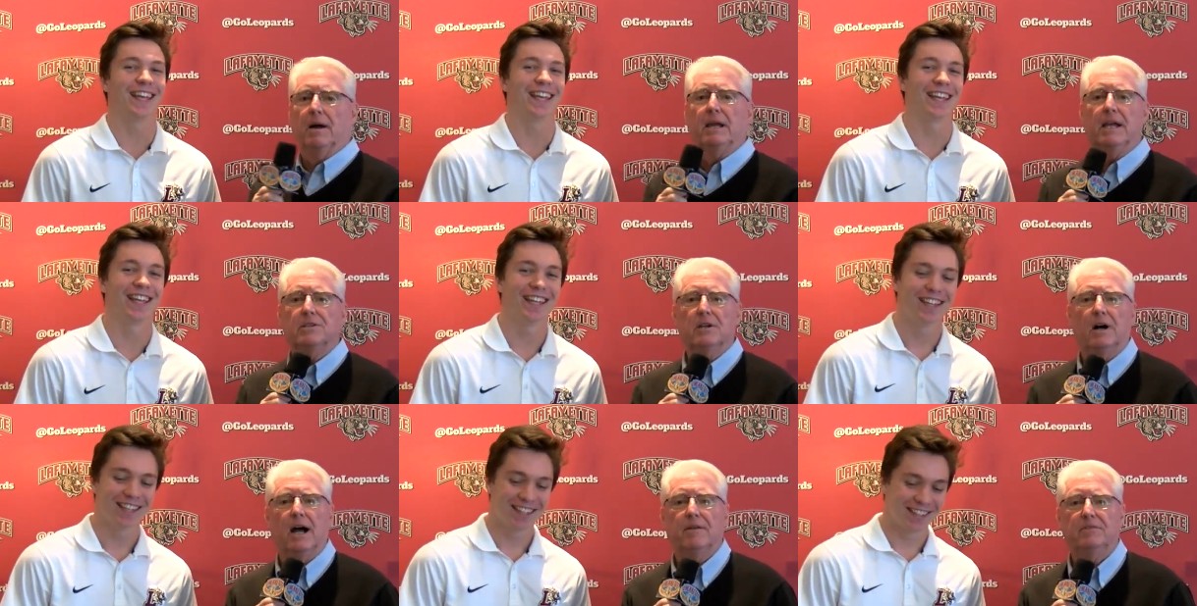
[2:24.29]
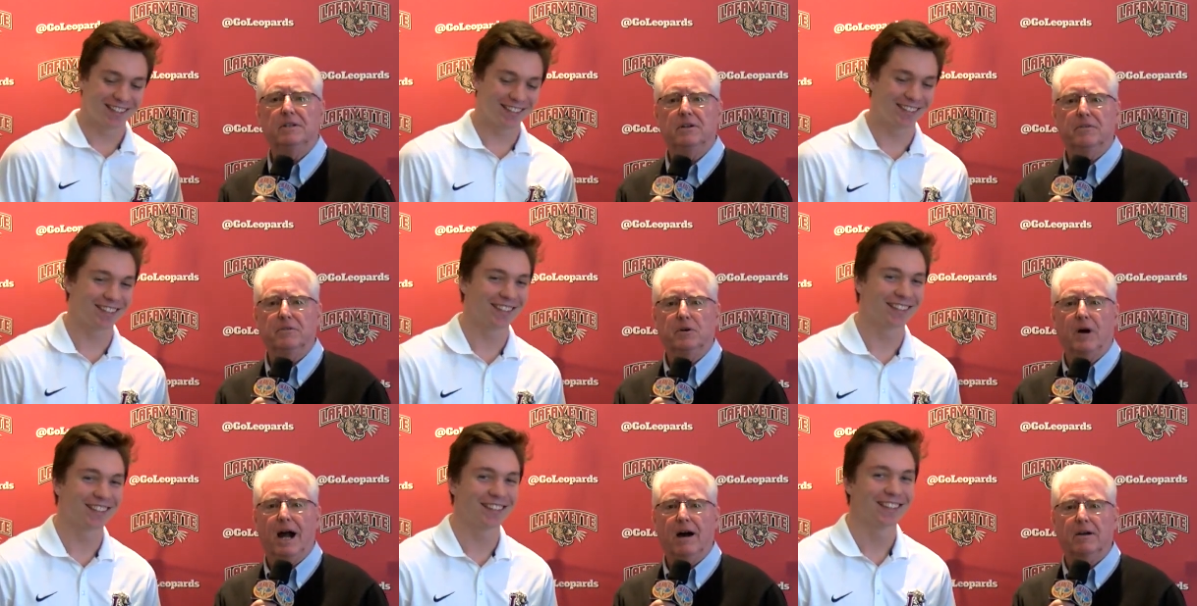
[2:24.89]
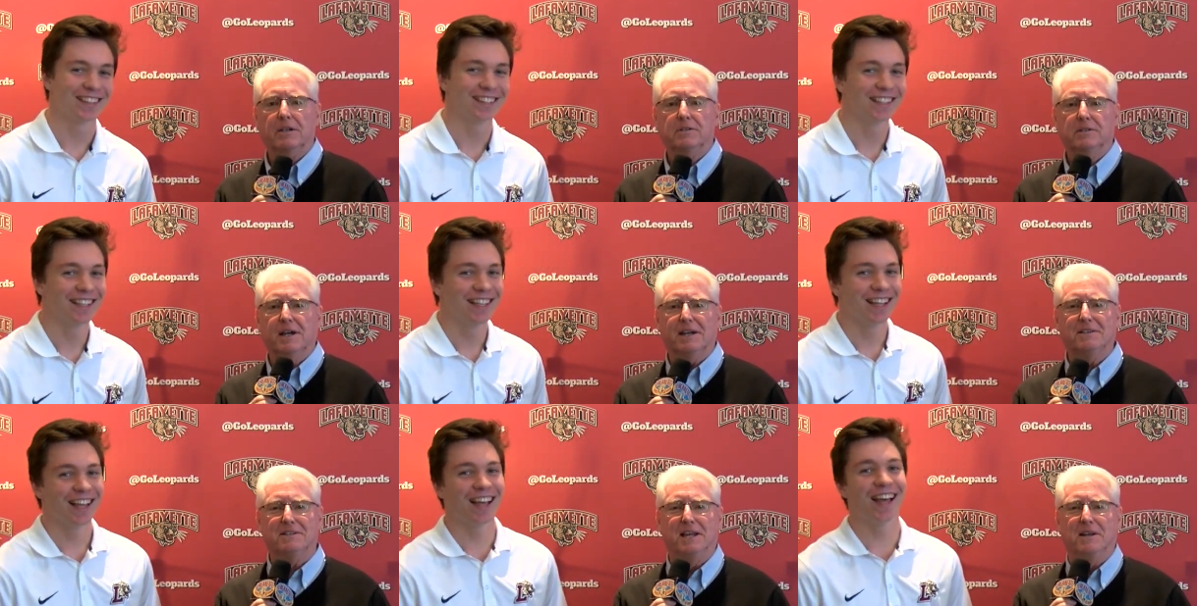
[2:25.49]
Speaker 1: I guess I'll have to interview Alex
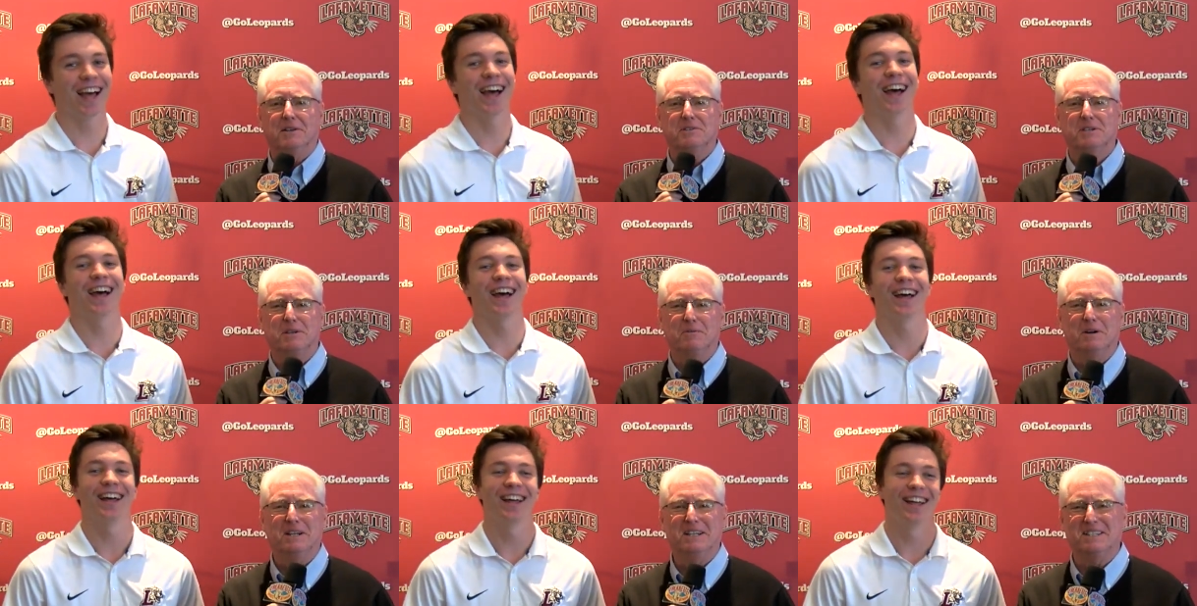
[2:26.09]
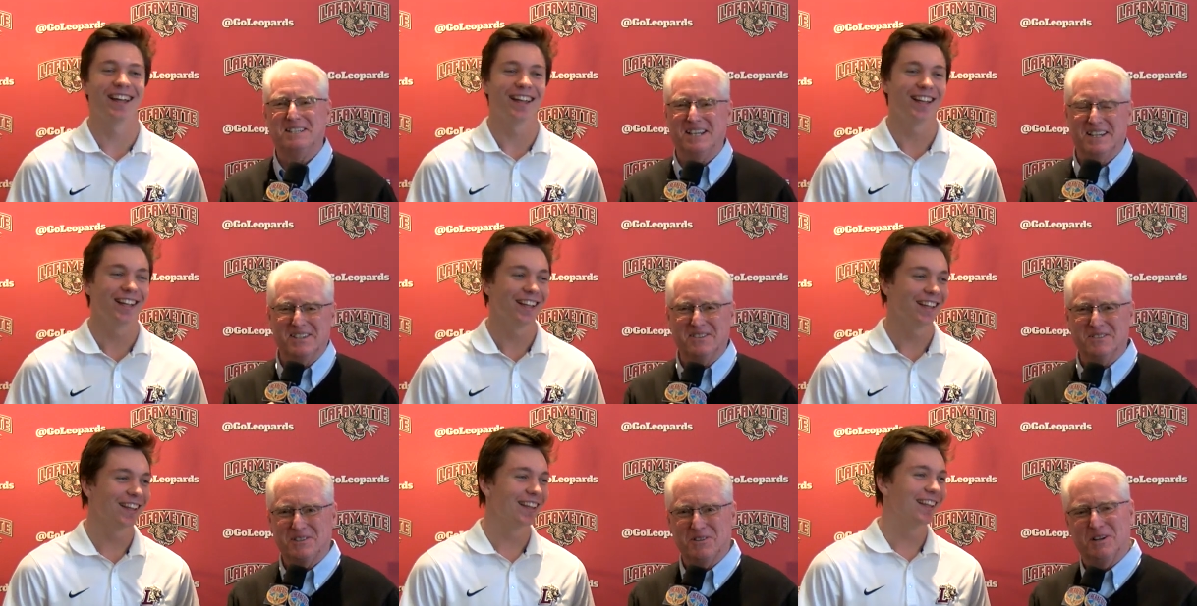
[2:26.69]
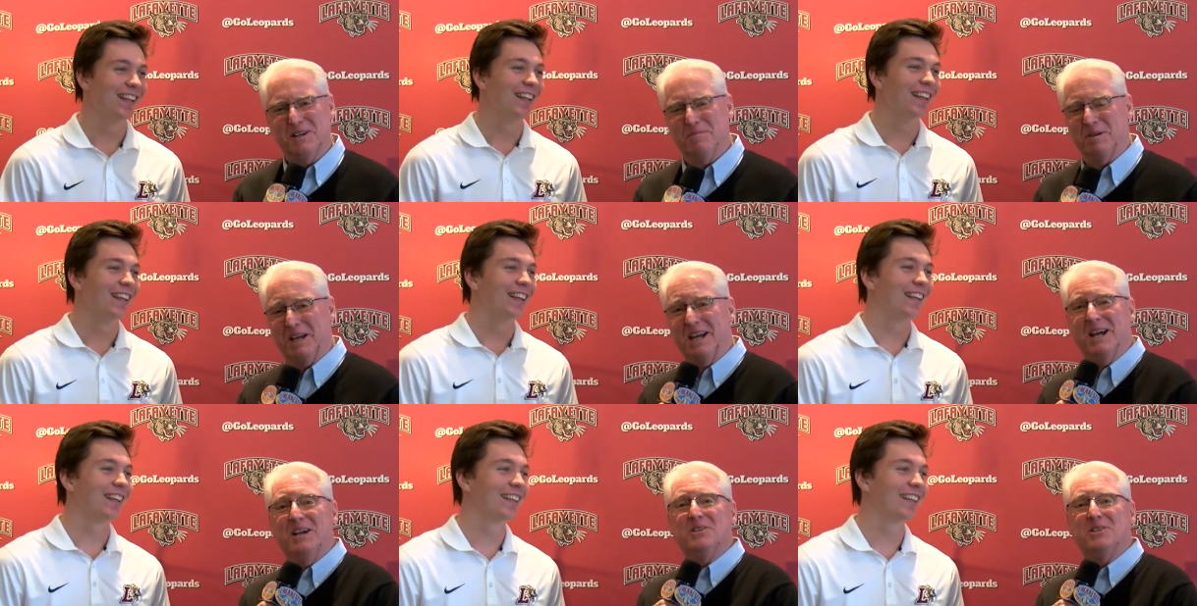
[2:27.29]
next then and see what his answer is going to be.